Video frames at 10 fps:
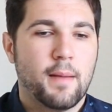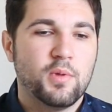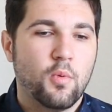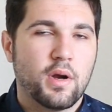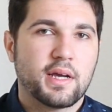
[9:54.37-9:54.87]

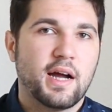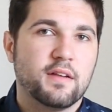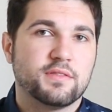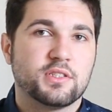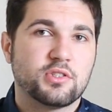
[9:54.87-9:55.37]
You want to kind
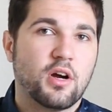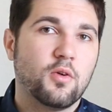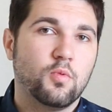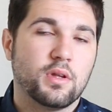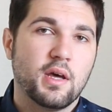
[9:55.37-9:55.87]
of
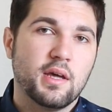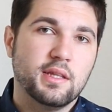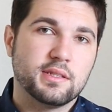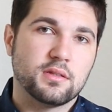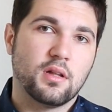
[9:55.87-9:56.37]
start with
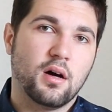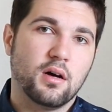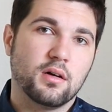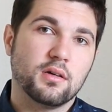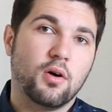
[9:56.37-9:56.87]
these
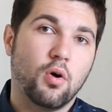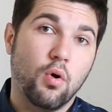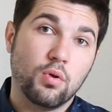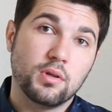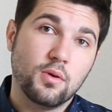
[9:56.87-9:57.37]
long
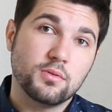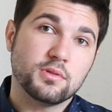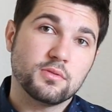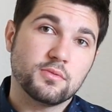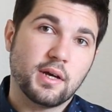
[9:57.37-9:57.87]
whole
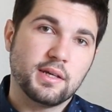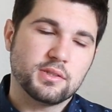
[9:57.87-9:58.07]
notes, right?